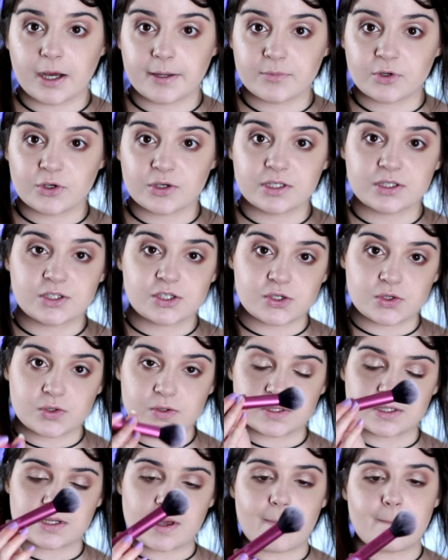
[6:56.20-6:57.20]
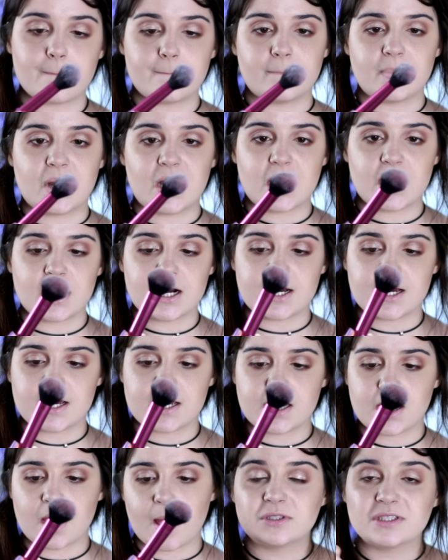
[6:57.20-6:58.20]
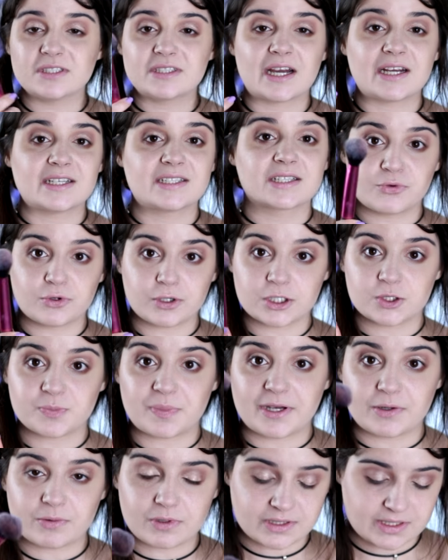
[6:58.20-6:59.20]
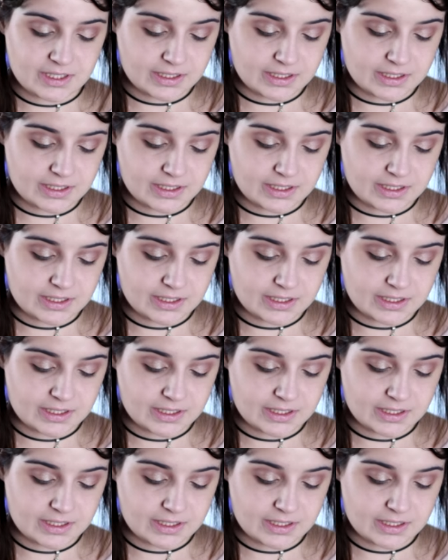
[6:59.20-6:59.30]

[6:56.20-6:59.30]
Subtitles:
I'm going to use my multitask brush by Real